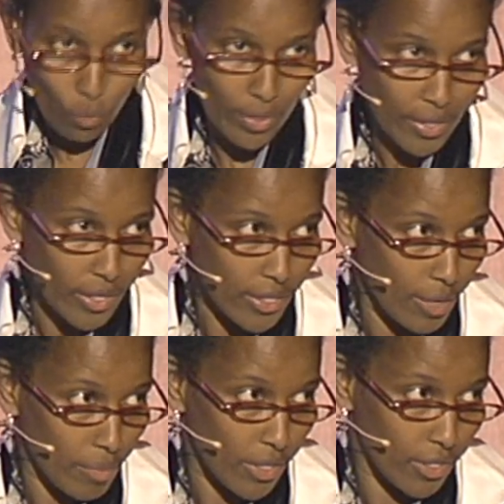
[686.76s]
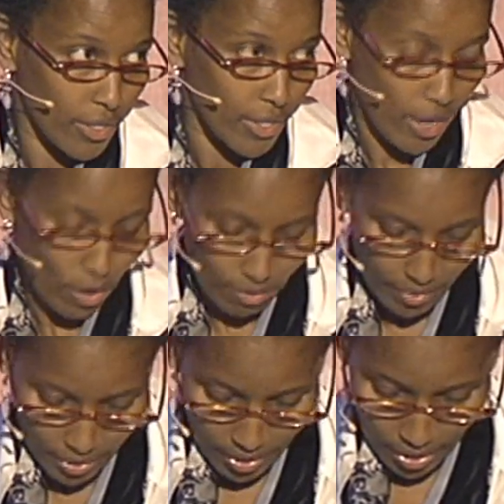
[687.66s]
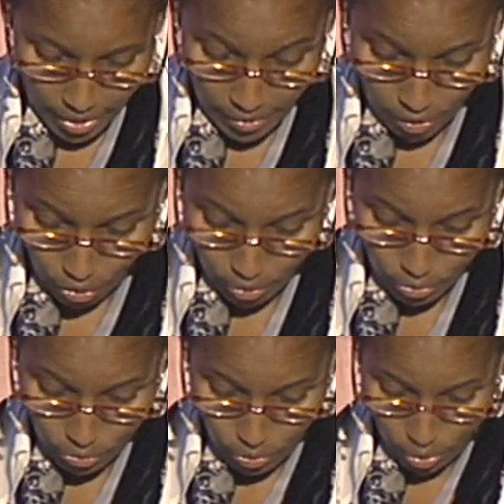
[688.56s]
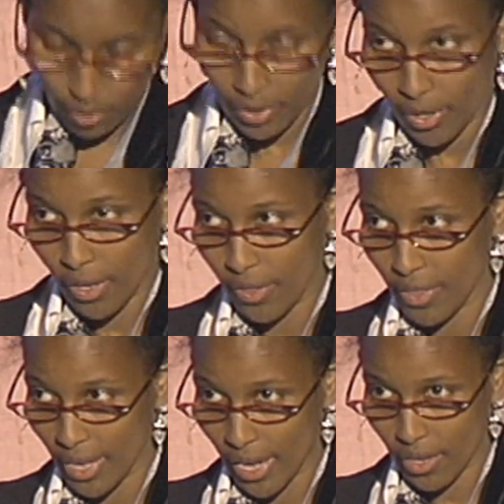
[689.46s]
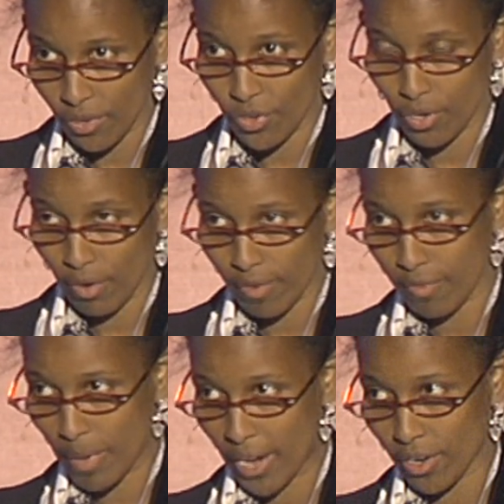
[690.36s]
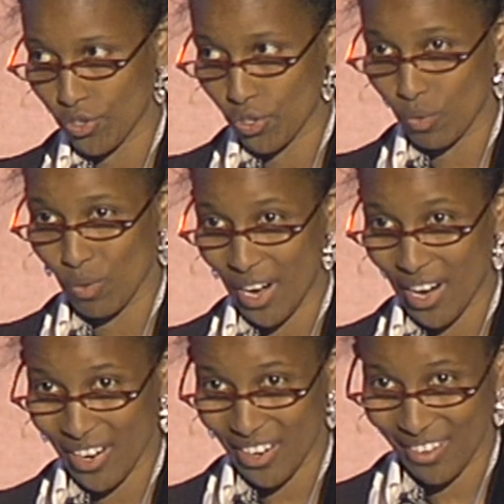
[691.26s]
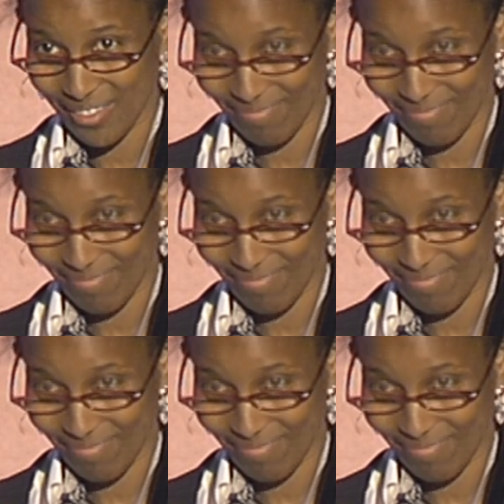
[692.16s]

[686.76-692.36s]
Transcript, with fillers: When the Islamists take over, they're going to lower the age of marriage to nine.